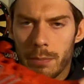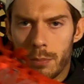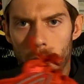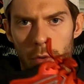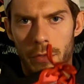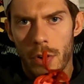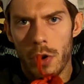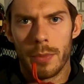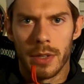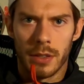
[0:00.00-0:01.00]
Pro
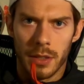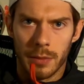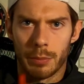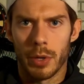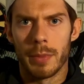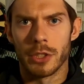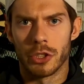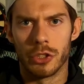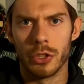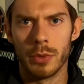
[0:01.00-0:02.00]
Foam pretty
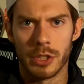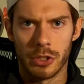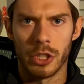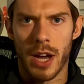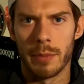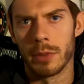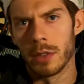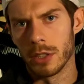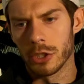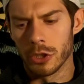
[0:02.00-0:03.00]
much do its job with
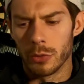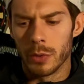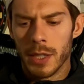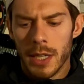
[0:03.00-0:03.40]
this shoe.